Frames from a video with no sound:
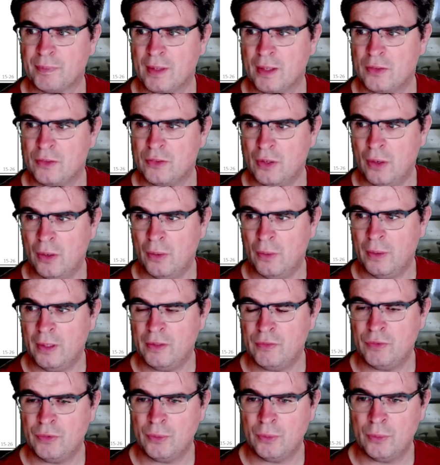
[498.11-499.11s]
So
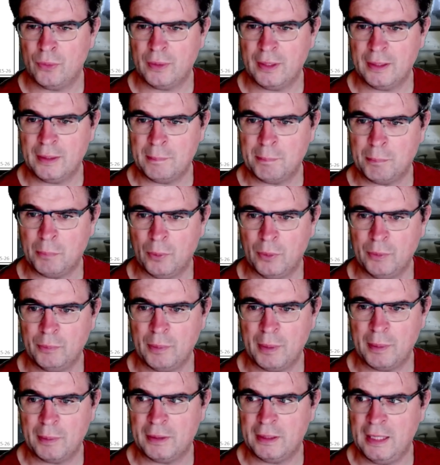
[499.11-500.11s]
if you look at the point
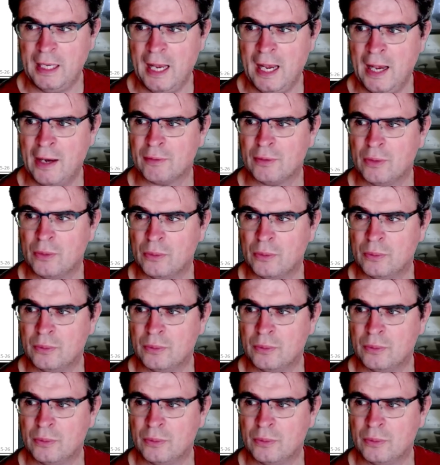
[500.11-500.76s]
where the arrow